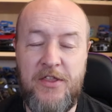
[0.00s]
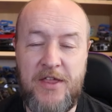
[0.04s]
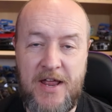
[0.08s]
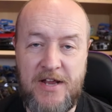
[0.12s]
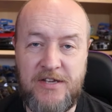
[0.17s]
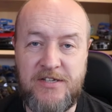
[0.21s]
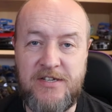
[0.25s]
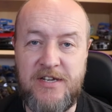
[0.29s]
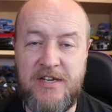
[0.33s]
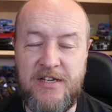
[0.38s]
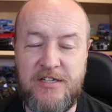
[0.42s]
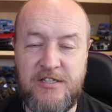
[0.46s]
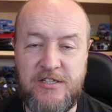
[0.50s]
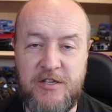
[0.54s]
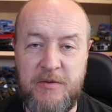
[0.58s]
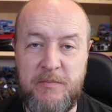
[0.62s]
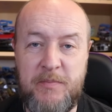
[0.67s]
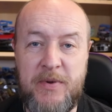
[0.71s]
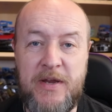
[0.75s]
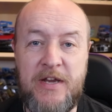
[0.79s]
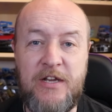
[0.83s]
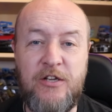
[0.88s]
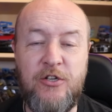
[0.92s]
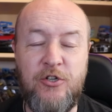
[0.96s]
that is the
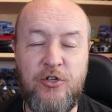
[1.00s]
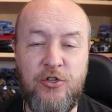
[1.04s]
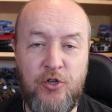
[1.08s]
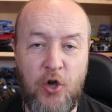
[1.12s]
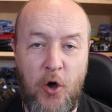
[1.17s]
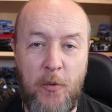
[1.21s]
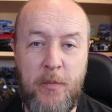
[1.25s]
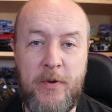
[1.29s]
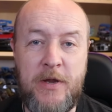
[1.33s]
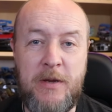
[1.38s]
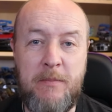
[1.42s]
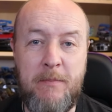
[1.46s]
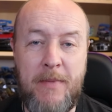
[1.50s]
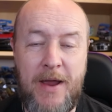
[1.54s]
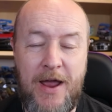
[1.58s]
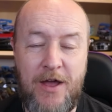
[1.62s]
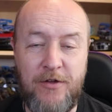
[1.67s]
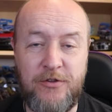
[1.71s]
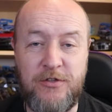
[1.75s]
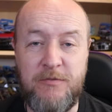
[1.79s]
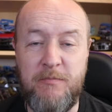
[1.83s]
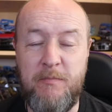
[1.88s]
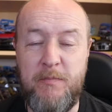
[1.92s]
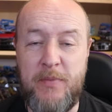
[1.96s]
big
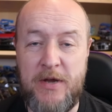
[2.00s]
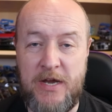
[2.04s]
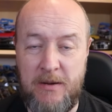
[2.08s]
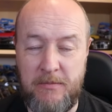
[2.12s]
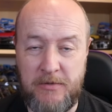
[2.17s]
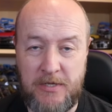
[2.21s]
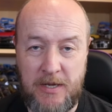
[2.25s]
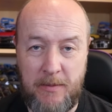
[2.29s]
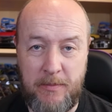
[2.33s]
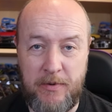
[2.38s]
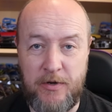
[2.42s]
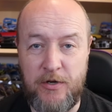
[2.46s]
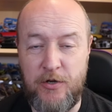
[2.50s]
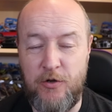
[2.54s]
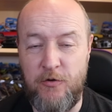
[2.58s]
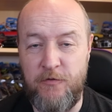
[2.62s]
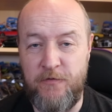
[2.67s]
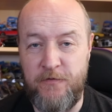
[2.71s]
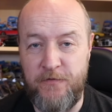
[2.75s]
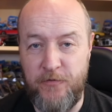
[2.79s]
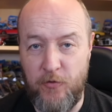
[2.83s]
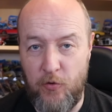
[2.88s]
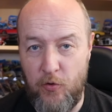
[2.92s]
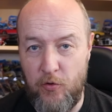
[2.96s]
goppy-mouthed BMW
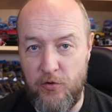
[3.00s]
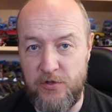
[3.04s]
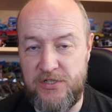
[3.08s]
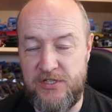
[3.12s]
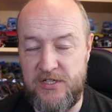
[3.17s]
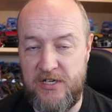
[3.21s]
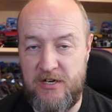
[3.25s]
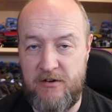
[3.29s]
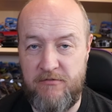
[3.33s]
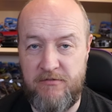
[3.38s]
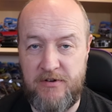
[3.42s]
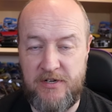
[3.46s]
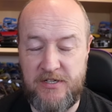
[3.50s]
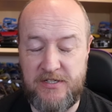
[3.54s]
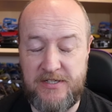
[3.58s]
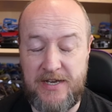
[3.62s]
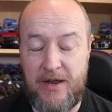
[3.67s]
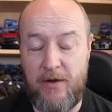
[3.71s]
4 Series.